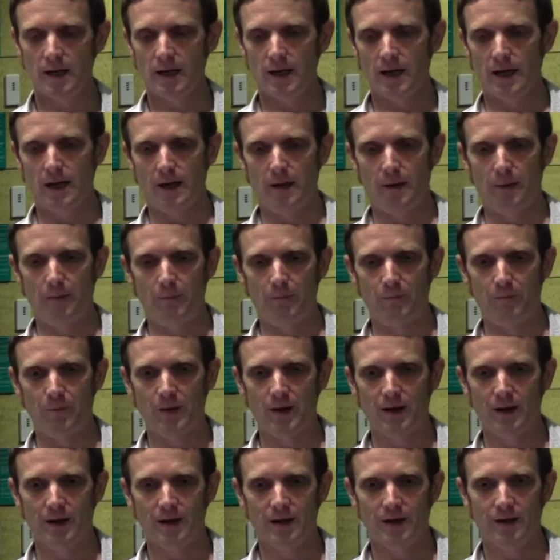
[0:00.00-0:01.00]

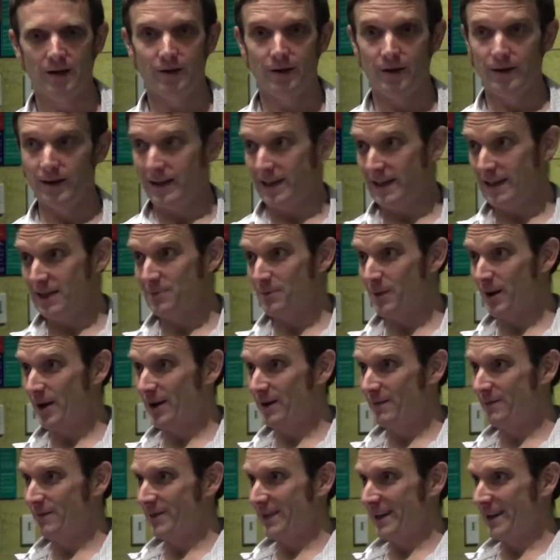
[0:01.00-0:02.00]
the
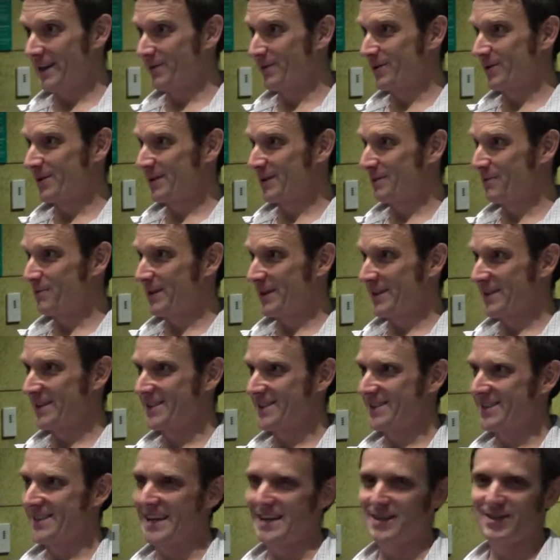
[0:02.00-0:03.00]
H-bomb, like with Slim
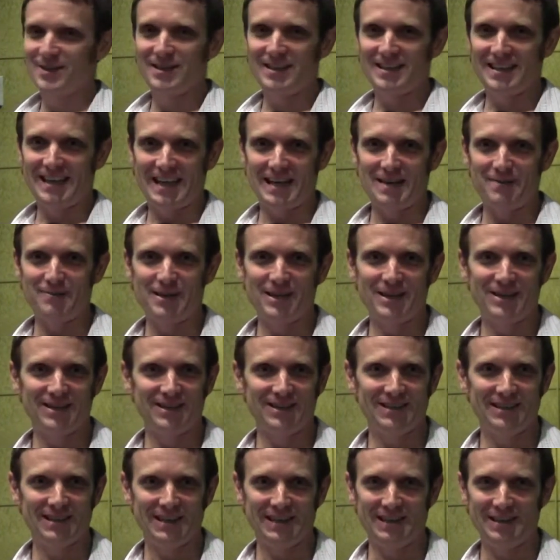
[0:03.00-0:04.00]
Pickens, is actually an
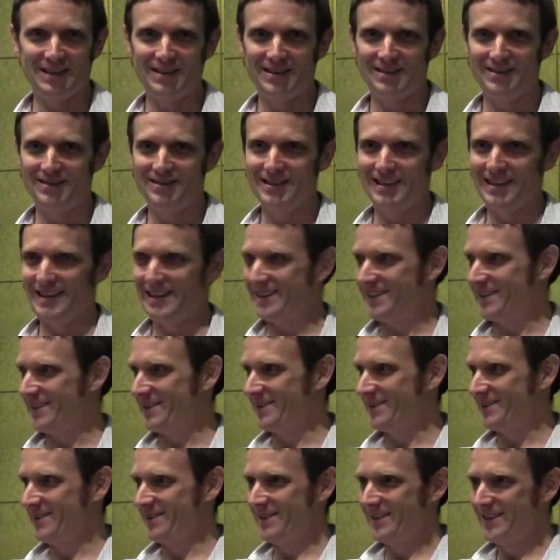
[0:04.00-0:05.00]
animation and
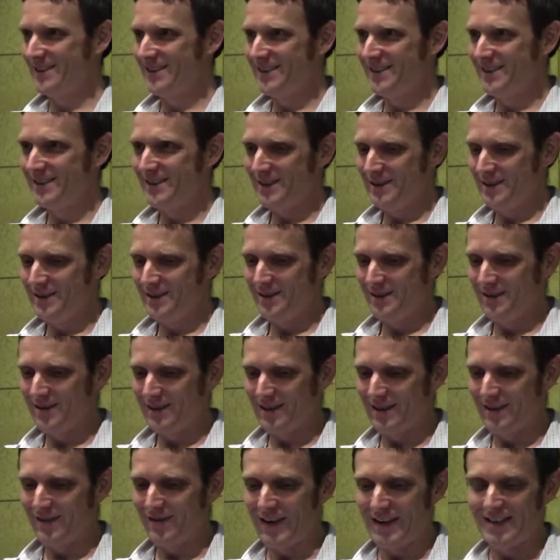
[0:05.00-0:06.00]
a
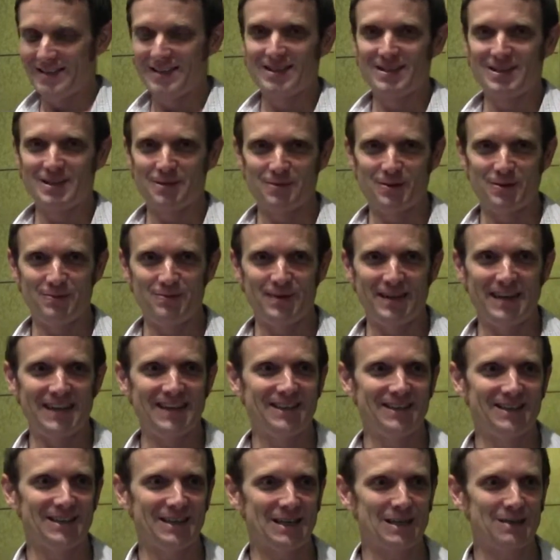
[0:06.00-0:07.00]
device that someone
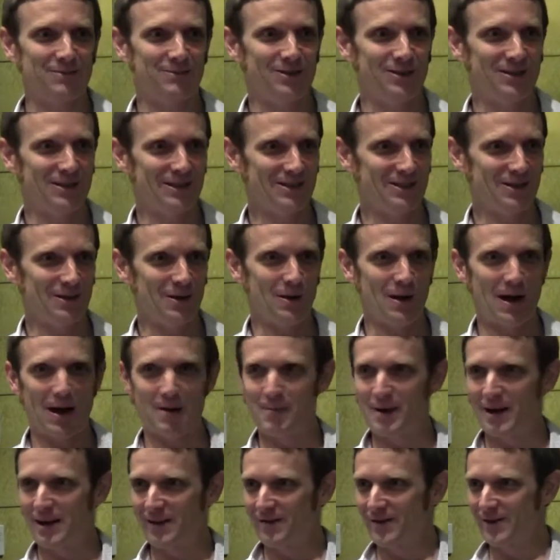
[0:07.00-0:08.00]
made in that community. So I
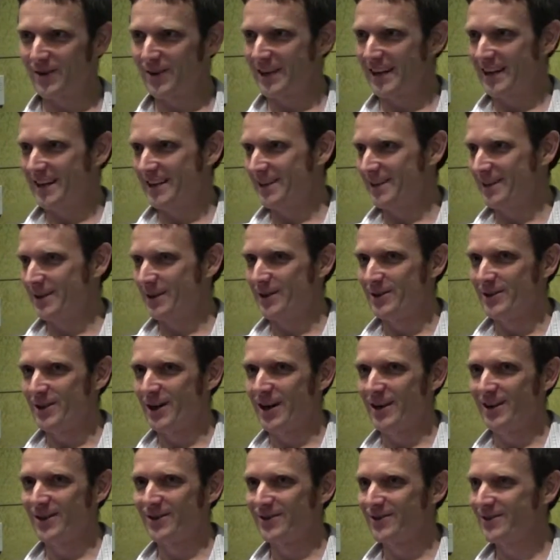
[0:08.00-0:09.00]
bought it for like
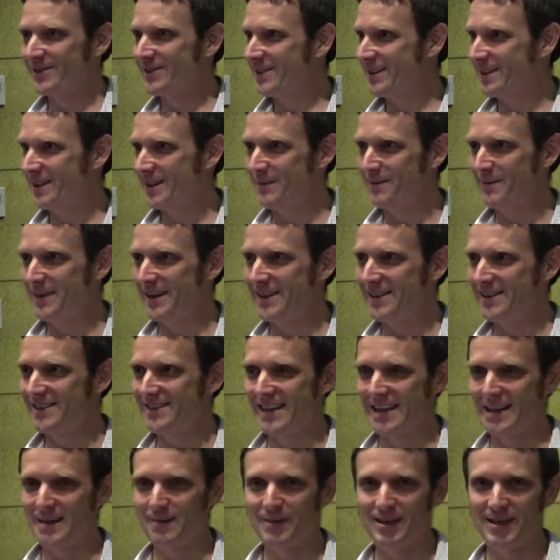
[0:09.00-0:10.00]
$1 and made
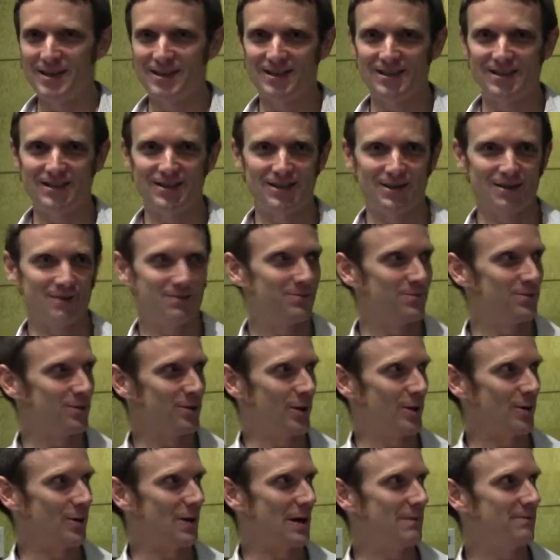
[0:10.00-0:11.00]
this animation. You can
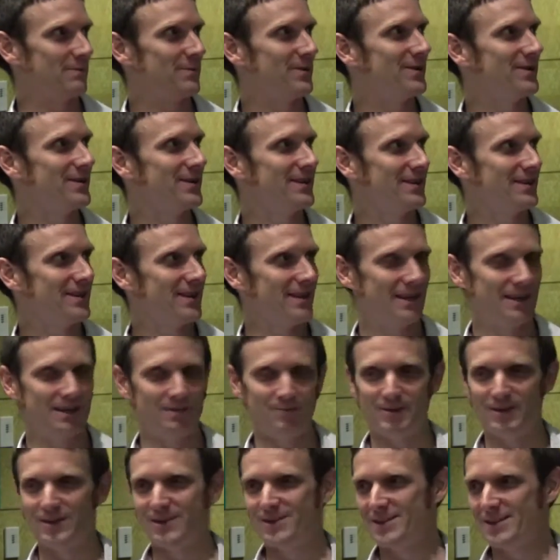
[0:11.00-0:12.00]
blow up
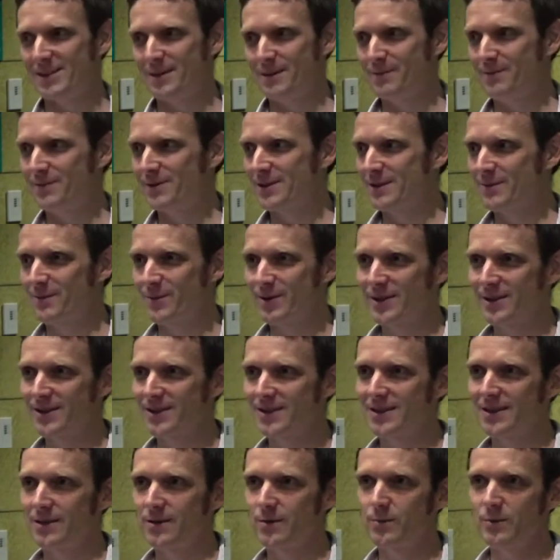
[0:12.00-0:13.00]
a sim somewhere.
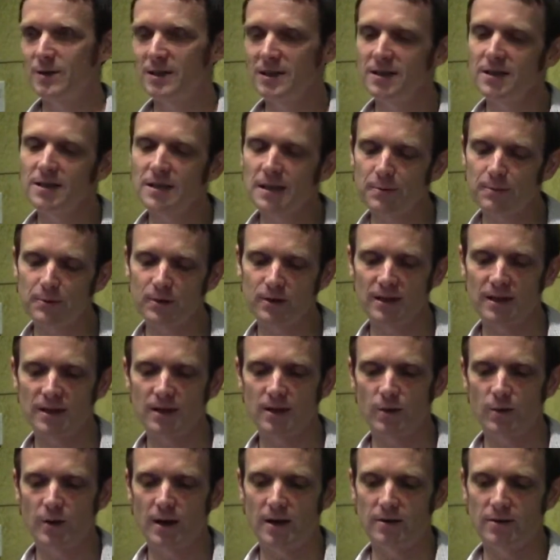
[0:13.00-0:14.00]
So we typically
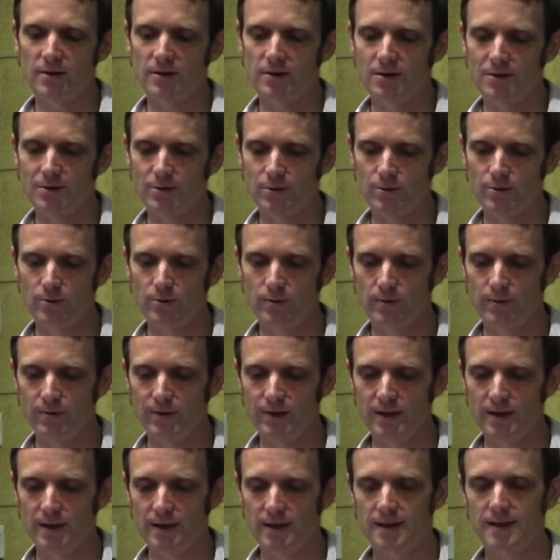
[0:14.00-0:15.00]
go out to
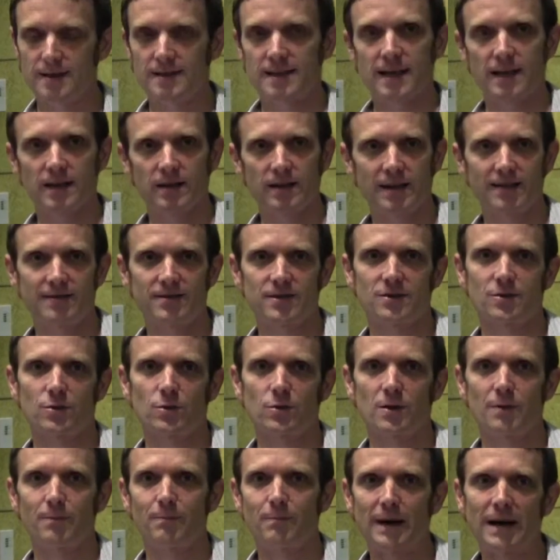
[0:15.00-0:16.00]
the Second Life
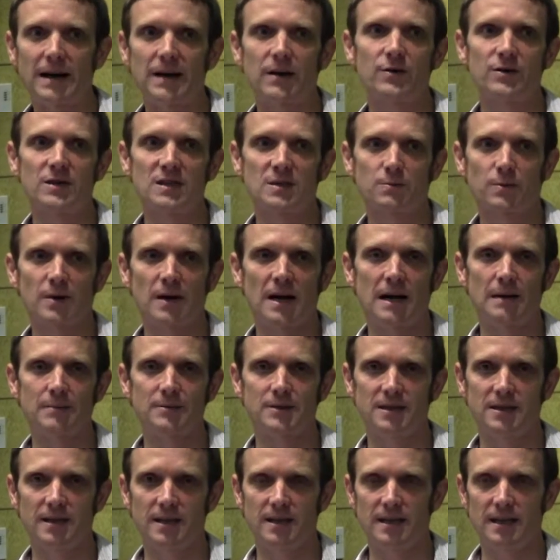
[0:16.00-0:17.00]
store and buy all these
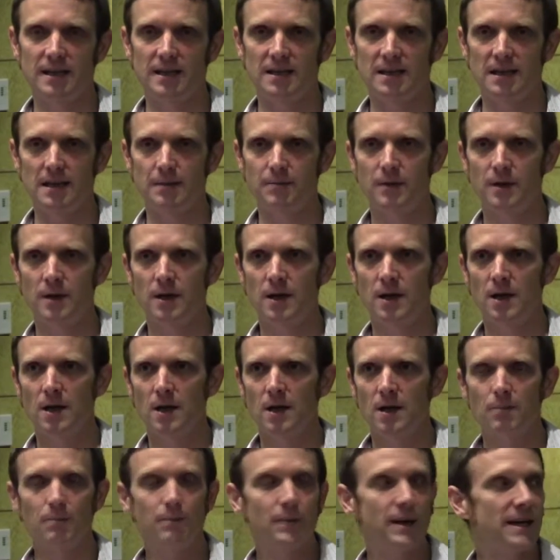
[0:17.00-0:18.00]
props and then end up
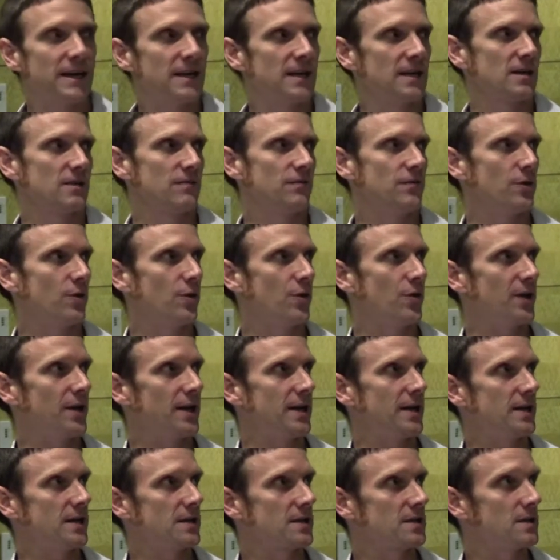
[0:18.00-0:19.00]
making a few
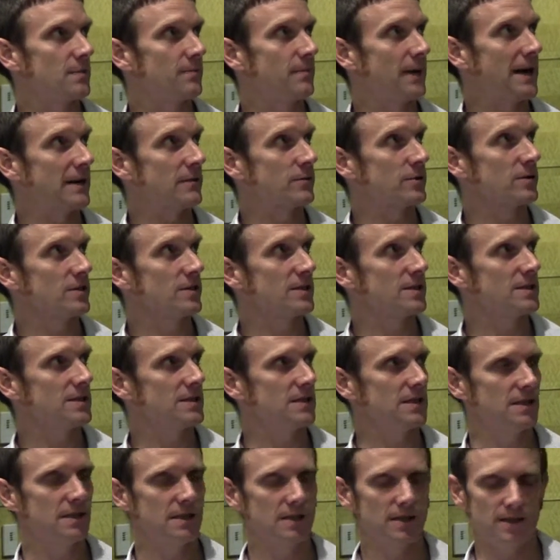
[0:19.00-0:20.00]
things. And Patrick
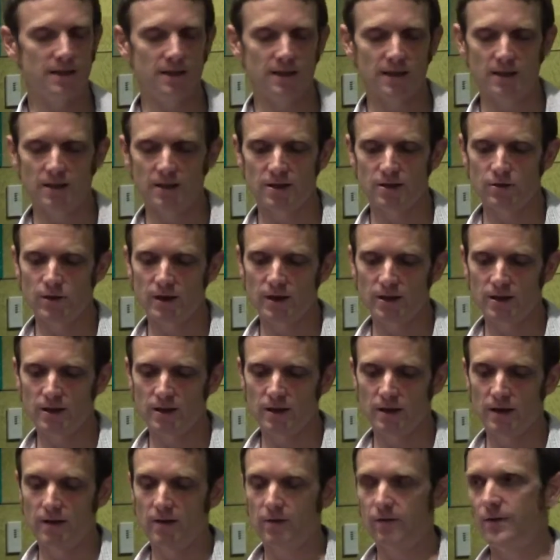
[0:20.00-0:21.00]
Lichty did the
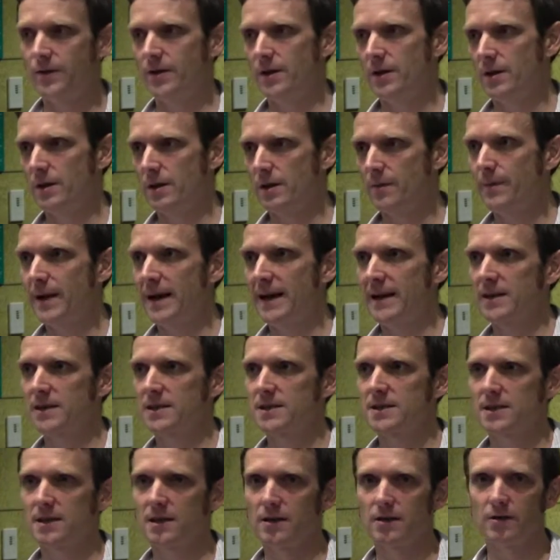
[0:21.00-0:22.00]
construction of the bank
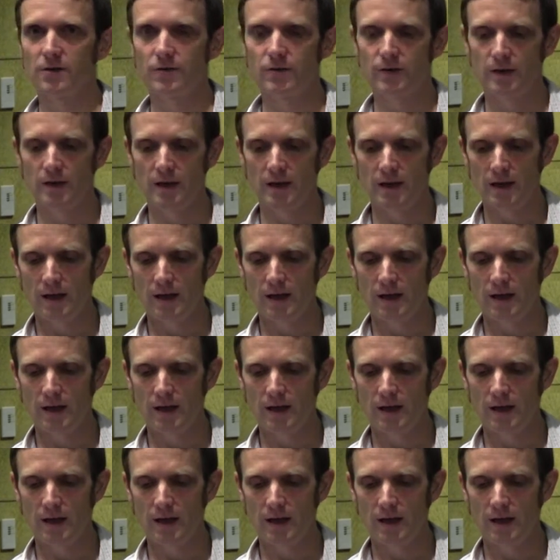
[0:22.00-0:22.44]
itself,